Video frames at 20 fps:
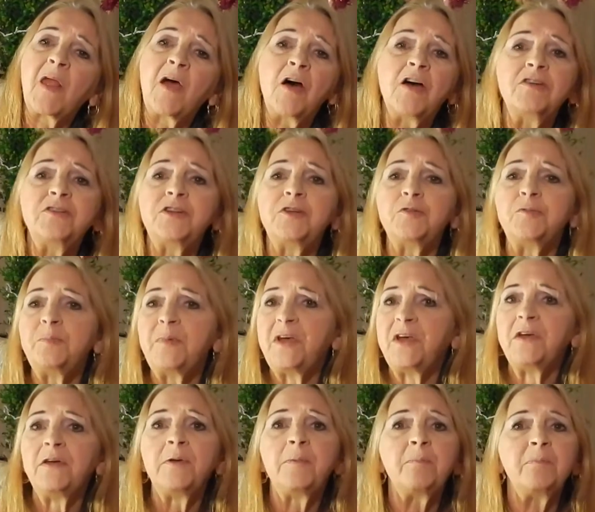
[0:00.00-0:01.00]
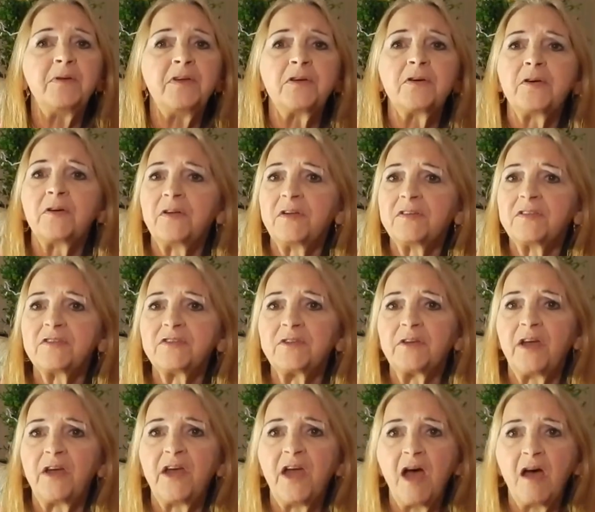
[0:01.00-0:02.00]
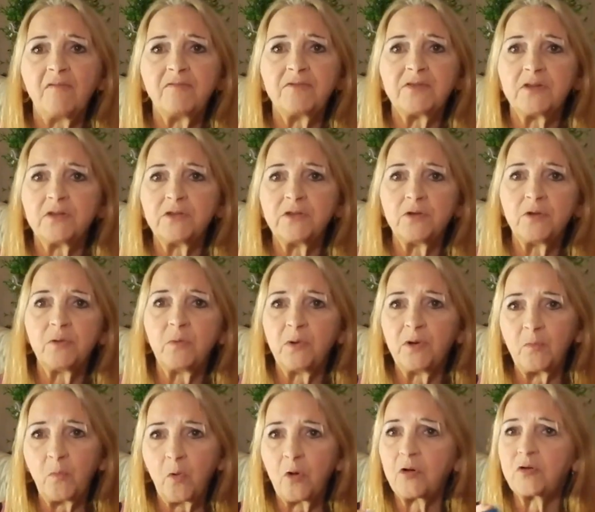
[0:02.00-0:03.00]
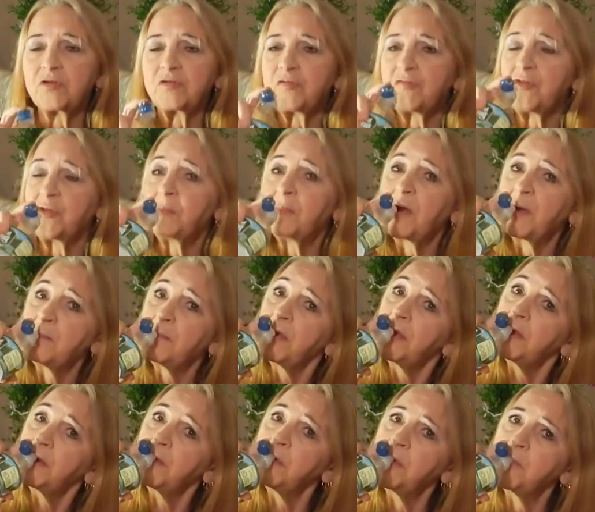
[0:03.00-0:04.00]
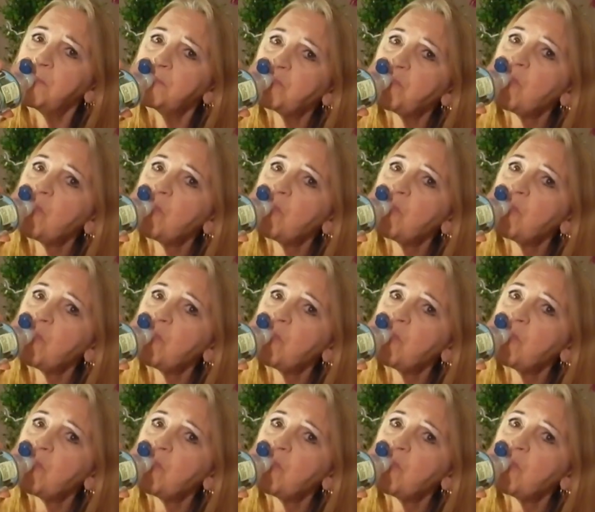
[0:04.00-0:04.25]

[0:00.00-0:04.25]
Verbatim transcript: I do me because I have to do what works for my body.